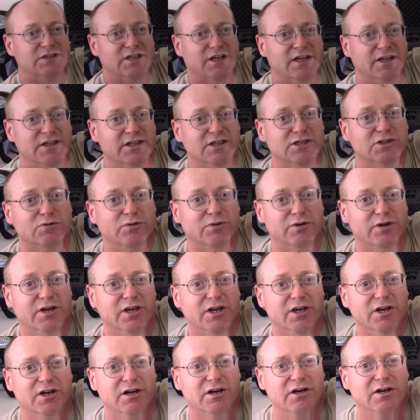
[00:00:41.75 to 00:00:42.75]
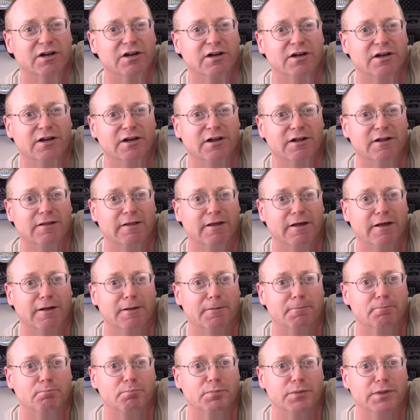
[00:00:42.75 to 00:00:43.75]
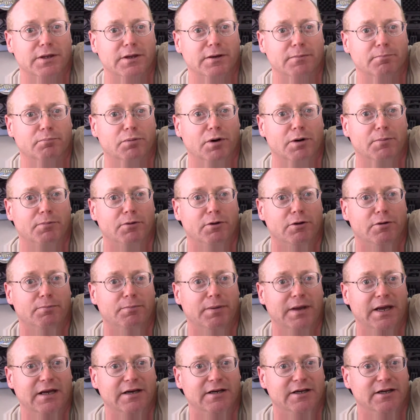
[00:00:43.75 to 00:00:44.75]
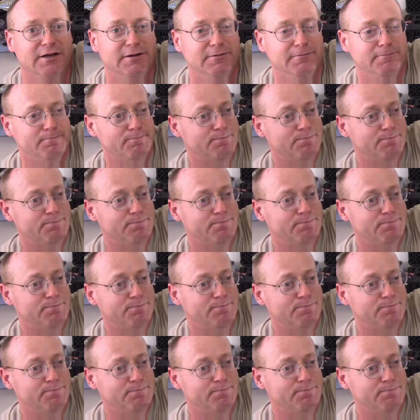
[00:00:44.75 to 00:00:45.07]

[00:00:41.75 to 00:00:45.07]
this one right here, the Purple Panda.